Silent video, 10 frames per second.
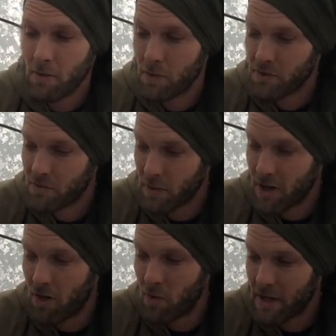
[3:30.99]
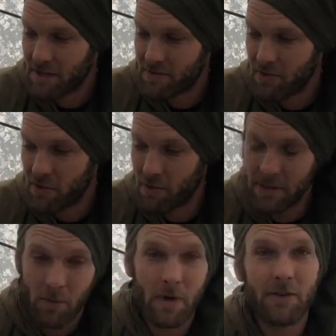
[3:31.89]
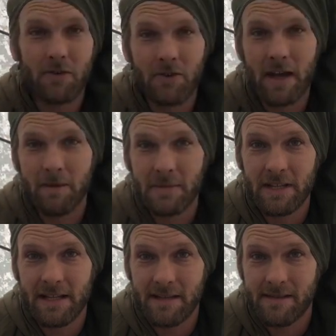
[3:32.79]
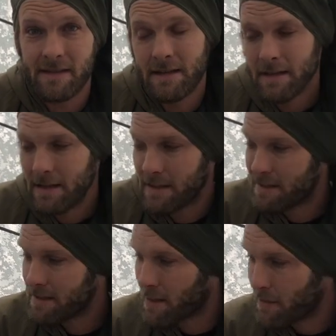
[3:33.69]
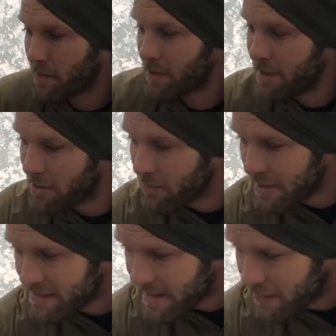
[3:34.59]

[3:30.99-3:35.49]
which we always do in the winter time in these, it's 30 degrees